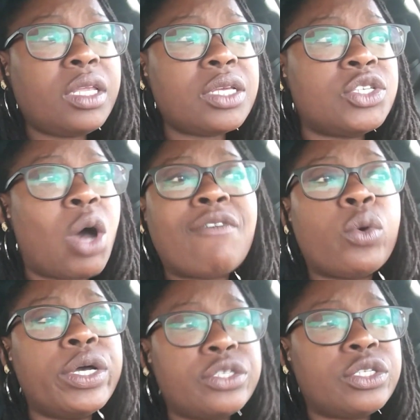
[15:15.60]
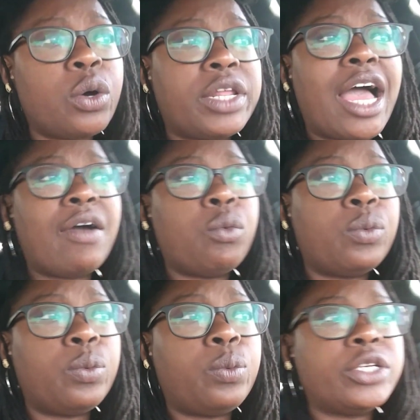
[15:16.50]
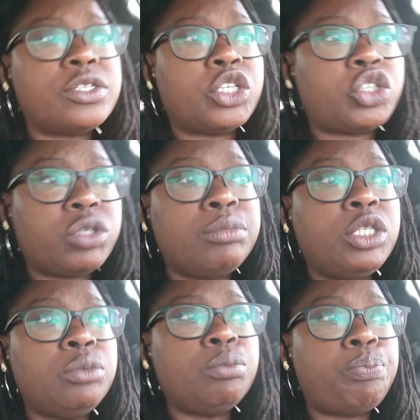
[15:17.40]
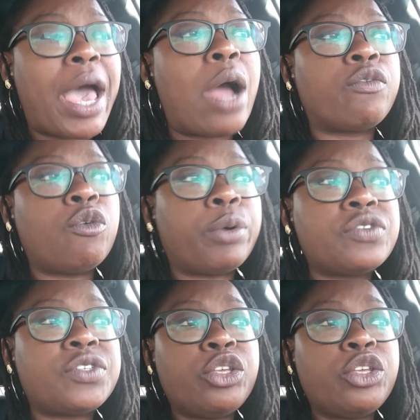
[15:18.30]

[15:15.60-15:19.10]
So I've always known that I was an extremely powerful person,